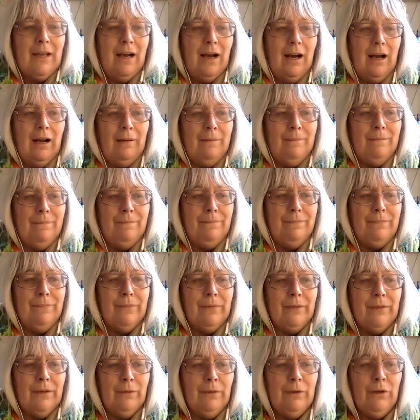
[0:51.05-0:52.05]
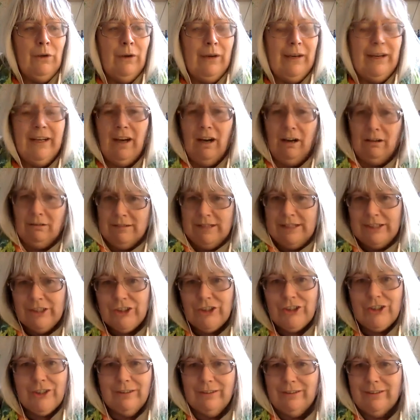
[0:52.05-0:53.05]
we're not
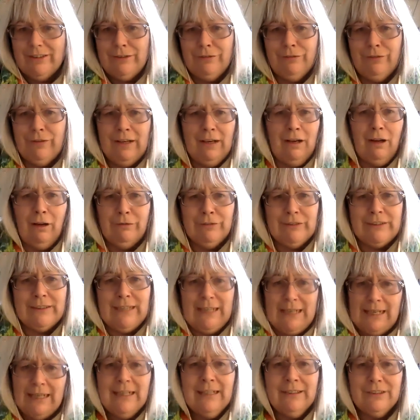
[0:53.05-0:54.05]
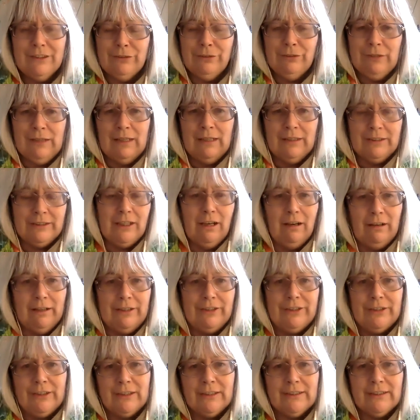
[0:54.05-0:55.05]
encouraged to feel our fatigue, to feel our
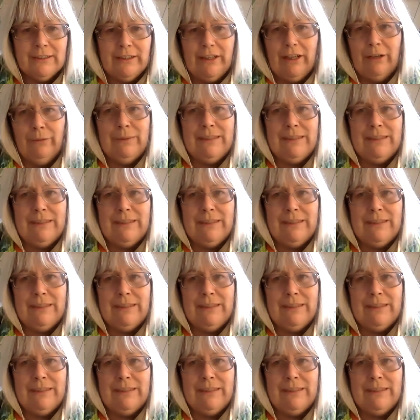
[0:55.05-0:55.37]
tiredness.